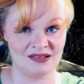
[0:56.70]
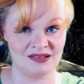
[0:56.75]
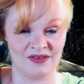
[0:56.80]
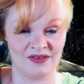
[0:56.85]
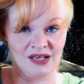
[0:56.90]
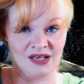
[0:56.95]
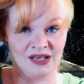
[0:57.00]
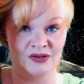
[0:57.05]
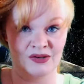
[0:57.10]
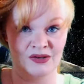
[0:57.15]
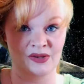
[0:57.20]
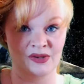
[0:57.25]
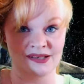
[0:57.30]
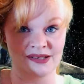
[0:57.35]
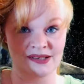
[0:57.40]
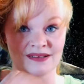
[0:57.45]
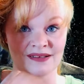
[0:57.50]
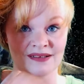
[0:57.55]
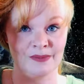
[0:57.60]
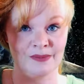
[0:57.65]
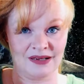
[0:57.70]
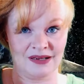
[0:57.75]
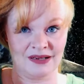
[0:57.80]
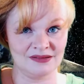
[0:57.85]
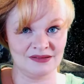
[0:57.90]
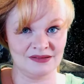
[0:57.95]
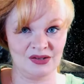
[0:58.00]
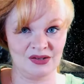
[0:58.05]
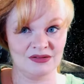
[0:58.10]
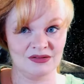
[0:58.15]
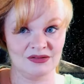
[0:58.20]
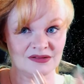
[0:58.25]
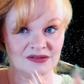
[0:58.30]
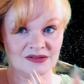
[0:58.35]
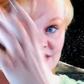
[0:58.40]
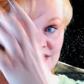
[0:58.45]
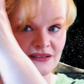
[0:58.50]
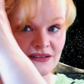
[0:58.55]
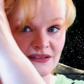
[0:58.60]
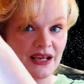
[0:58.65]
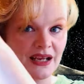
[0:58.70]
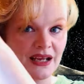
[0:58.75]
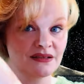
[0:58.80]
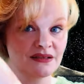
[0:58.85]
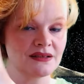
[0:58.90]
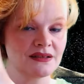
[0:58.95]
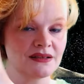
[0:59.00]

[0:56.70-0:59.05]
video, we talked about cuticles and things.